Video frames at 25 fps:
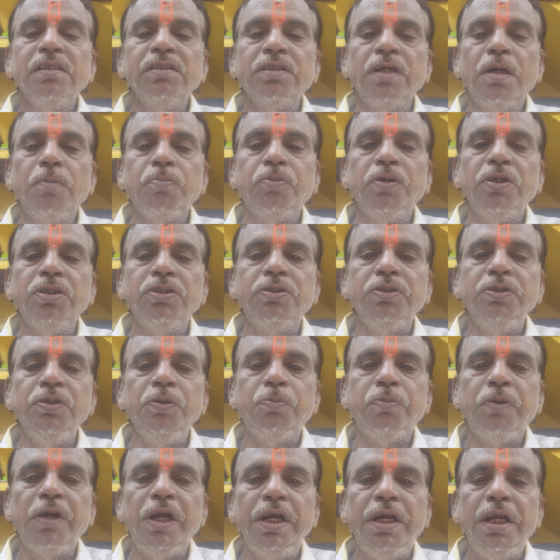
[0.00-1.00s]
Suppose
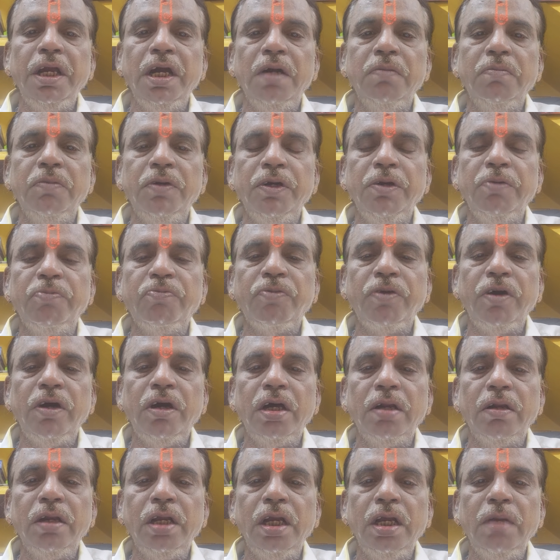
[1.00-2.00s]
you paid the amount for
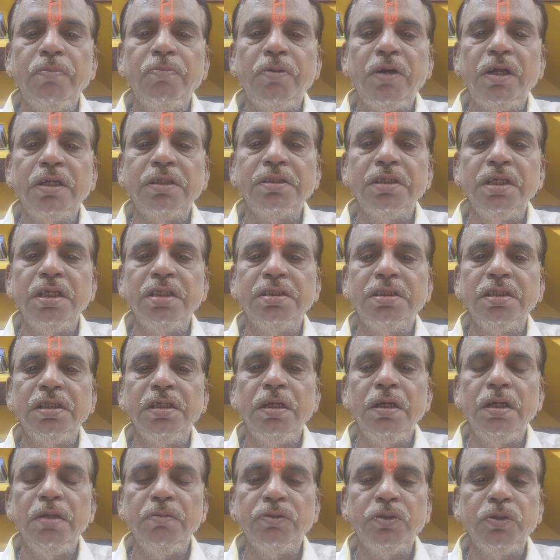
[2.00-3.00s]
uh, purchase
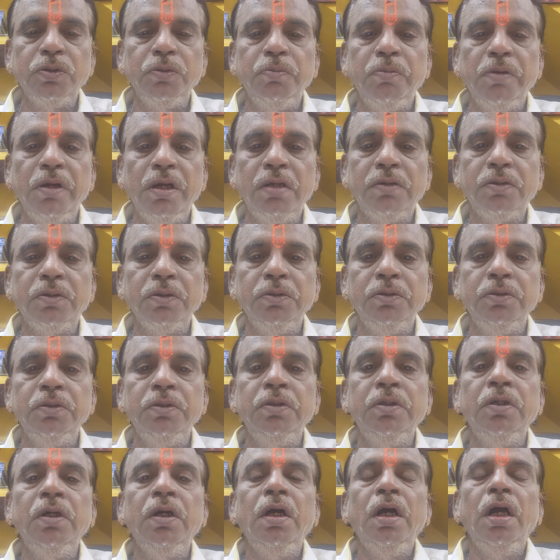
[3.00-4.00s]
uh, to, uh,
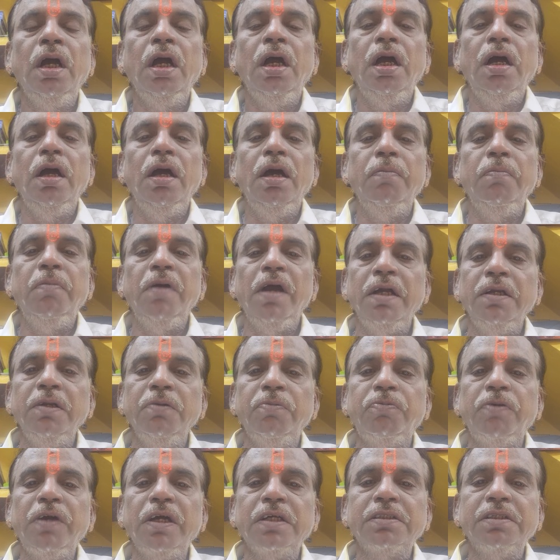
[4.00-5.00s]
to uh,
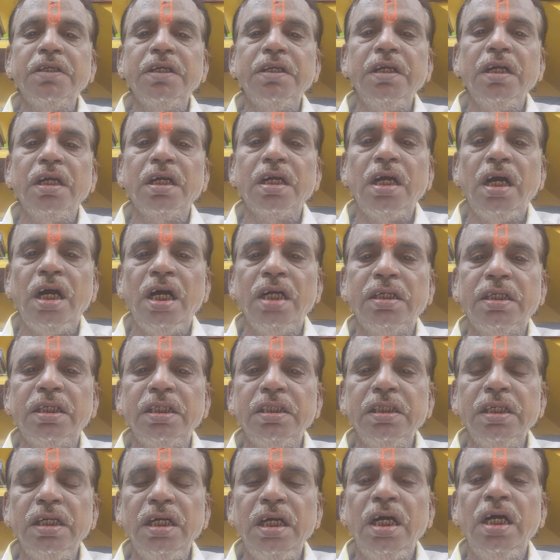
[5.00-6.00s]
manufacture a
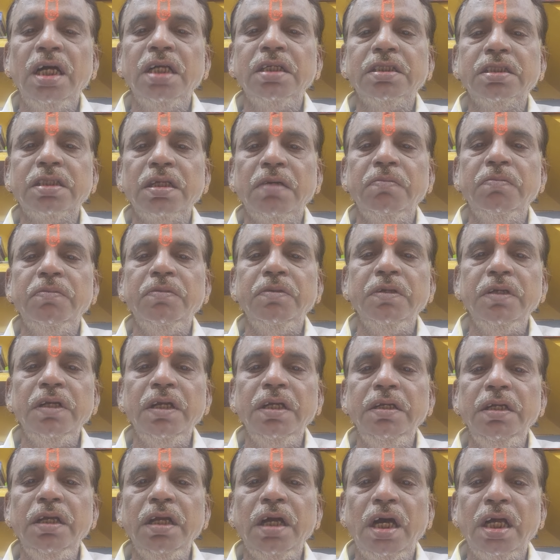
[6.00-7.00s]
cart or some
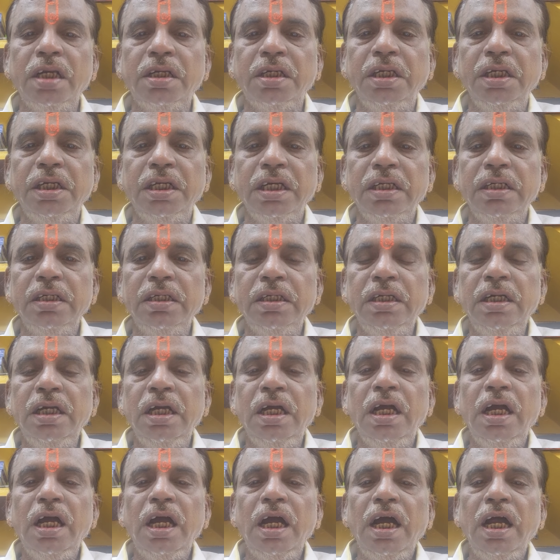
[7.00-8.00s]
any article
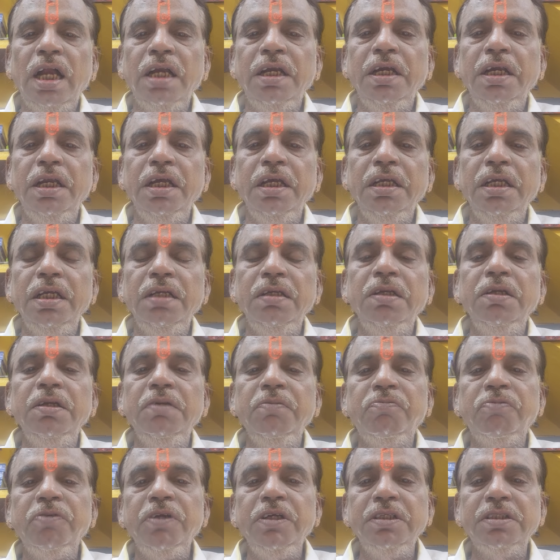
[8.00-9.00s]
and uh,
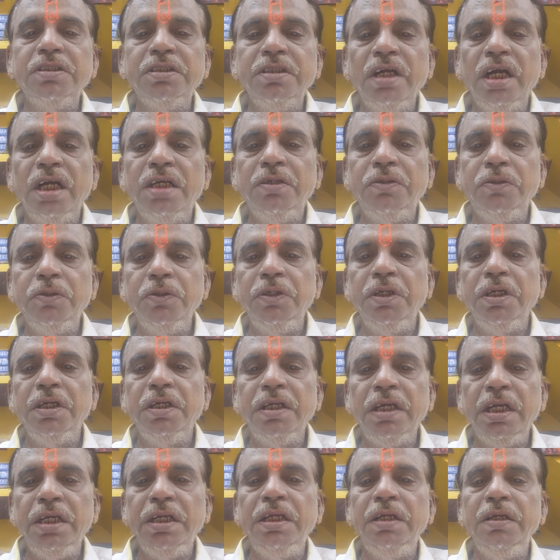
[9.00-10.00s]
if he is not
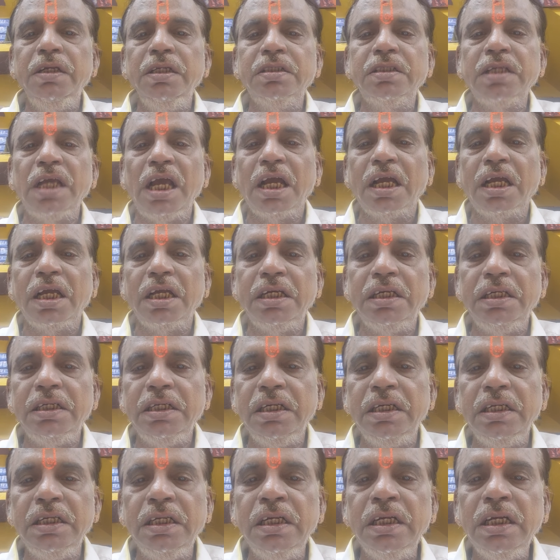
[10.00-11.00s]
doing any sacred
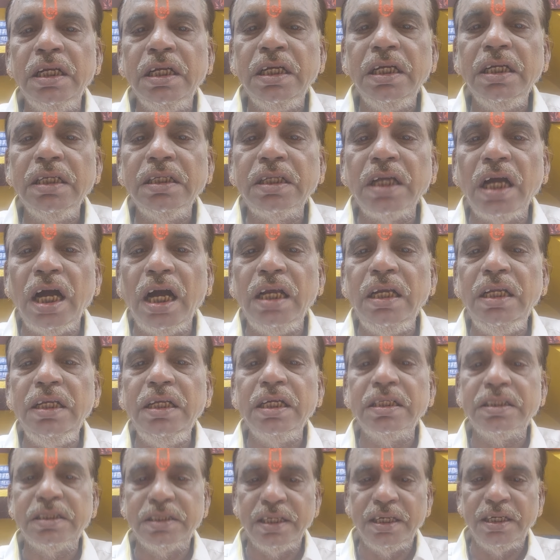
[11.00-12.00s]
uh,
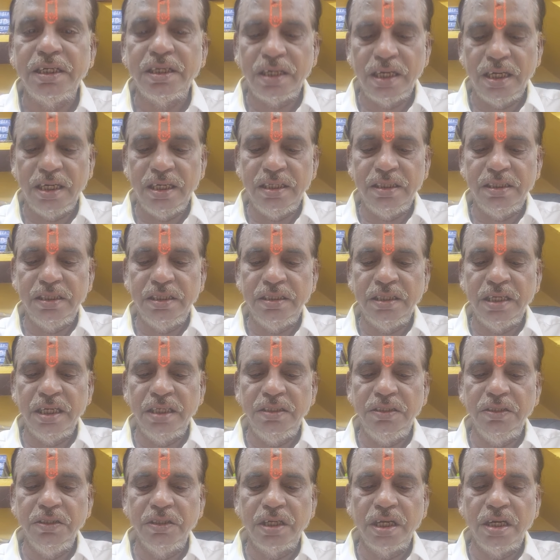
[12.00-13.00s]
tali etc
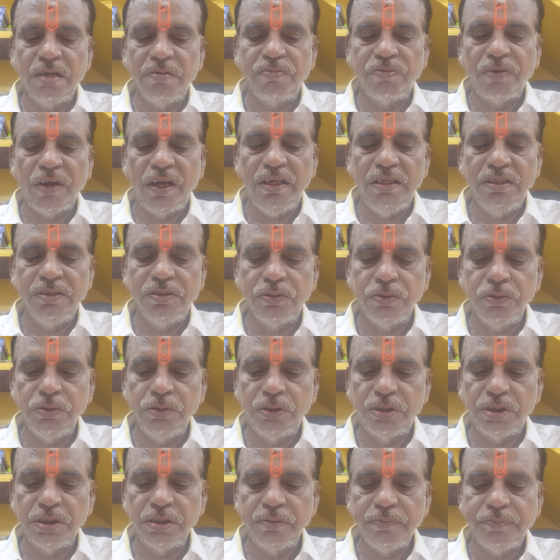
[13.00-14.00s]
then you can file
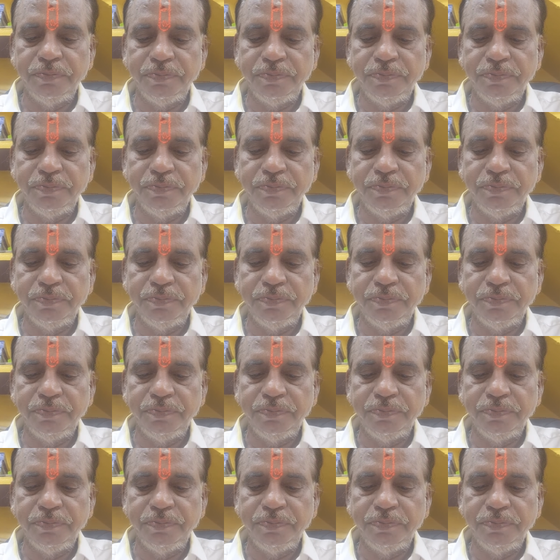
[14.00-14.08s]
suit